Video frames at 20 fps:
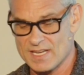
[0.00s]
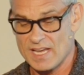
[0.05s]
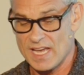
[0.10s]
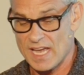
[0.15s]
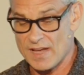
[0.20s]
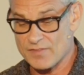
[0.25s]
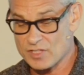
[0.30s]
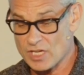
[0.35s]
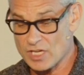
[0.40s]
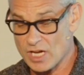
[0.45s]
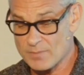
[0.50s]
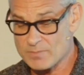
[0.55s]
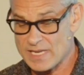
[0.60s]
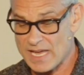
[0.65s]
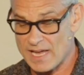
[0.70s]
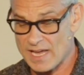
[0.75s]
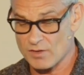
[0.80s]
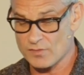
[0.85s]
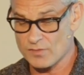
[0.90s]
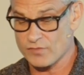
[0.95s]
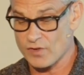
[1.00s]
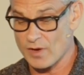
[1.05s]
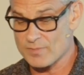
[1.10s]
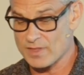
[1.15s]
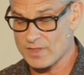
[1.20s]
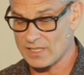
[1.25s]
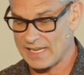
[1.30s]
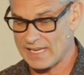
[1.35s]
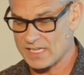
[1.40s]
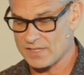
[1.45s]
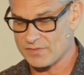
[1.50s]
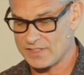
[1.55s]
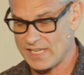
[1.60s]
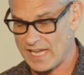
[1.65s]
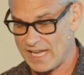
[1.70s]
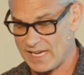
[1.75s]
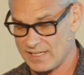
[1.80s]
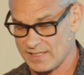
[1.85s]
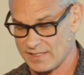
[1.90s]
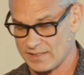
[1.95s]
have come down from the land of
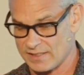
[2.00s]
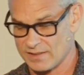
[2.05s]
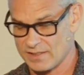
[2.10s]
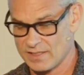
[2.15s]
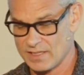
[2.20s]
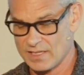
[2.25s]
Canaan.